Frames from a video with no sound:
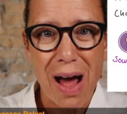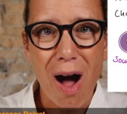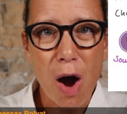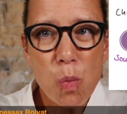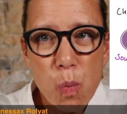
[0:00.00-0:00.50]

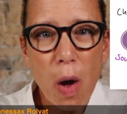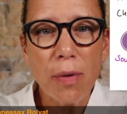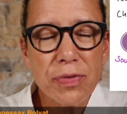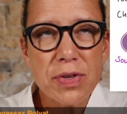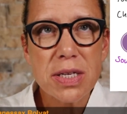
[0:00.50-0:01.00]
I
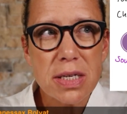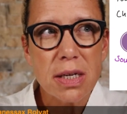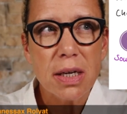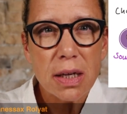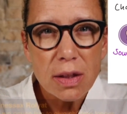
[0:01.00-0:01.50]
want
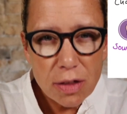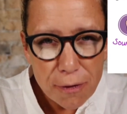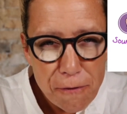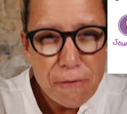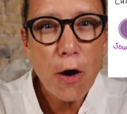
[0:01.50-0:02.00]
the
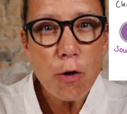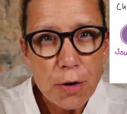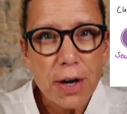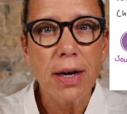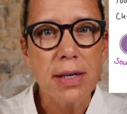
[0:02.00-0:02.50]

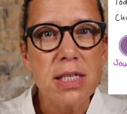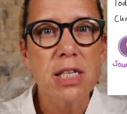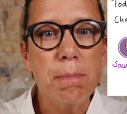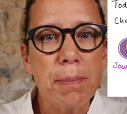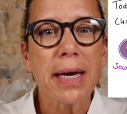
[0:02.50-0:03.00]
focus
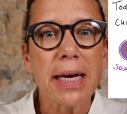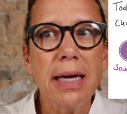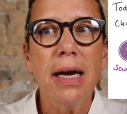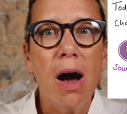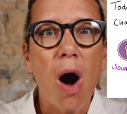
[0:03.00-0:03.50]
to
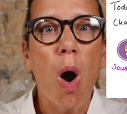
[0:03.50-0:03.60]
be